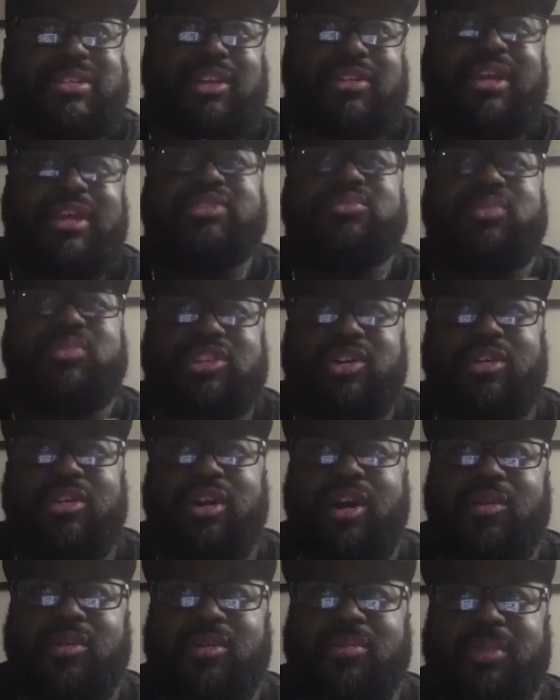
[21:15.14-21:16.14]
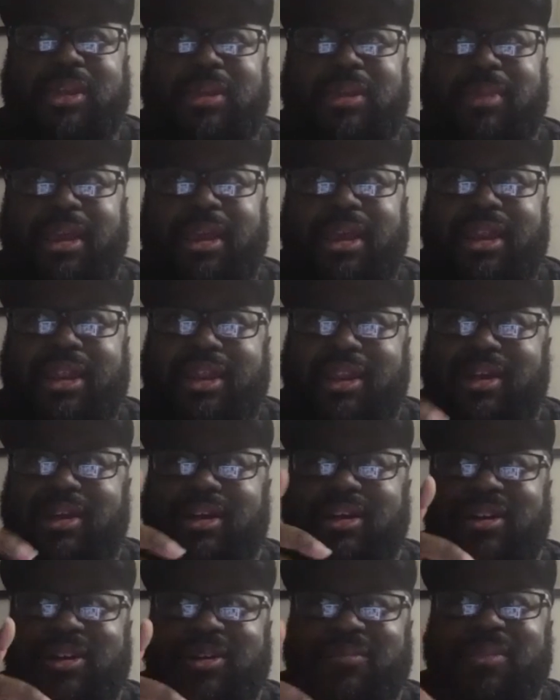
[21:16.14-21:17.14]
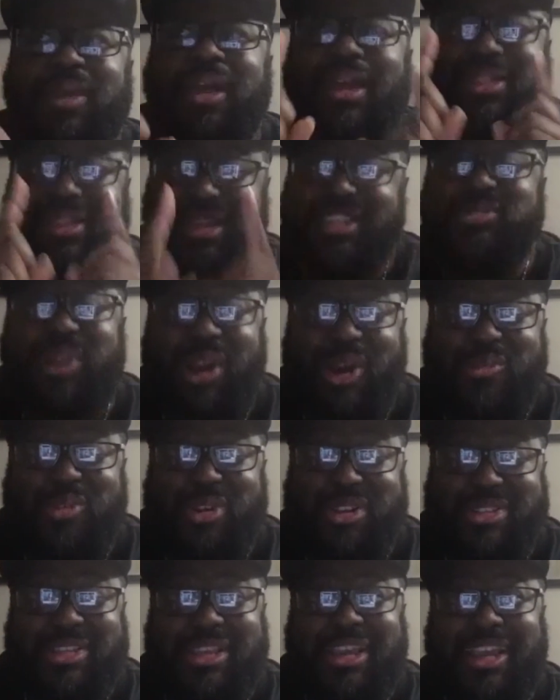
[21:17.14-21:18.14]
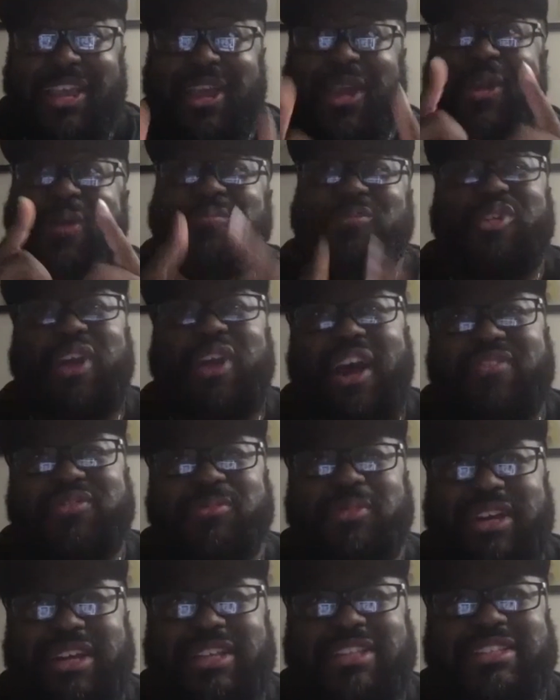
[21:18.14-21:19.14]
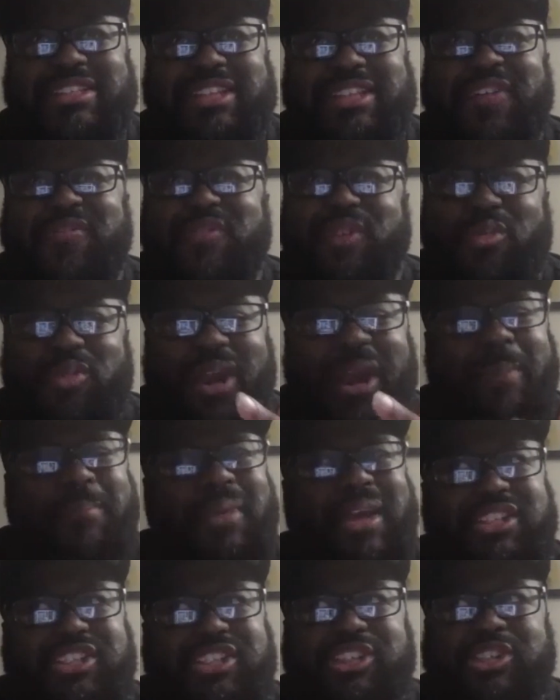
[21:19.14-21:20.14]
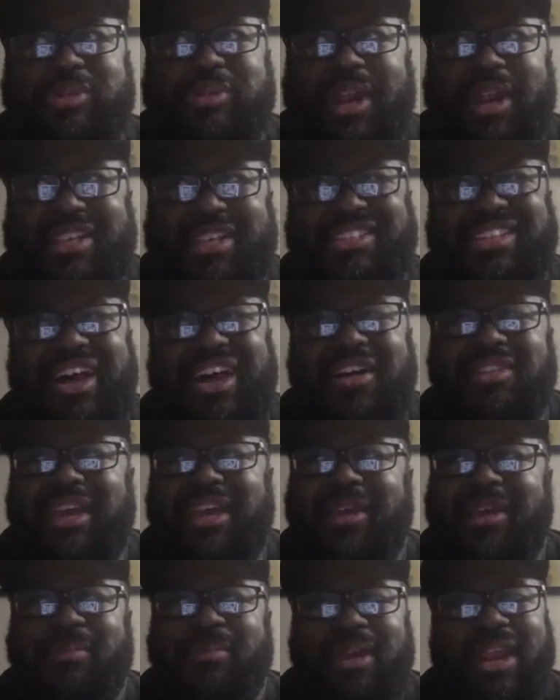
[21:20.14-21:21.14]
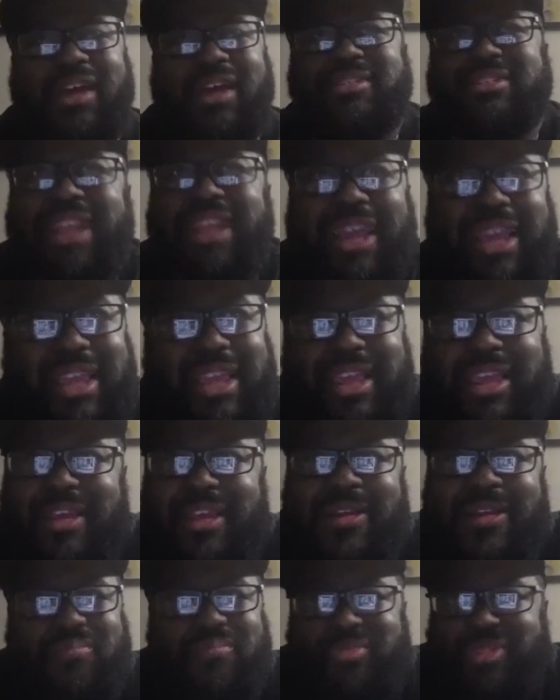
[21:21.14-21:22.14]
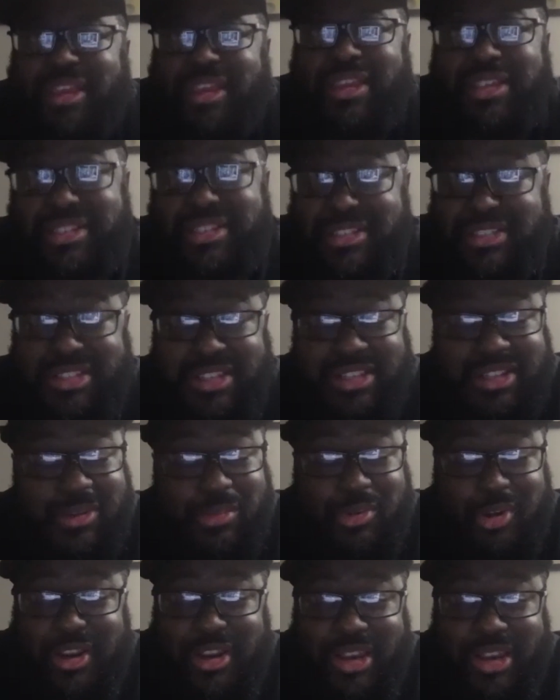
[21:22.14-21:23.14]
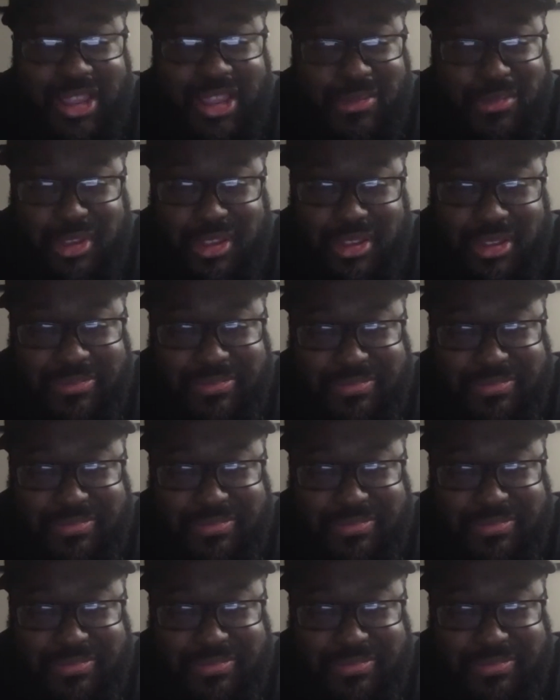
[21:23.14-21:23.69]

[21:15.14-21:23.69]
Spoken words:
So that's what's going on with me, man. And that's what I want to say. You have some good stuff. And when I met you and I saw that, man, I was like, he just need a break like me.